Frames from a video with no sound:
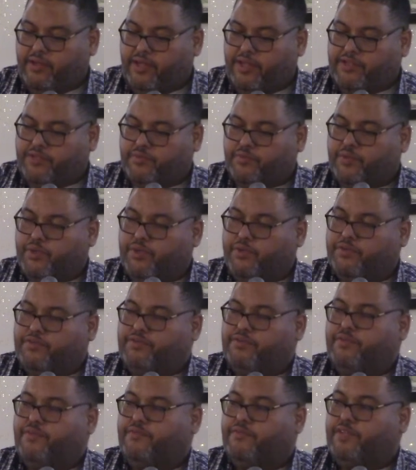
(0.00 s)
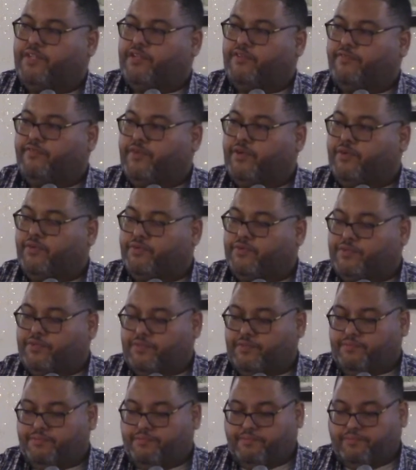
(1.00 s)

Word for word: is worse than the first.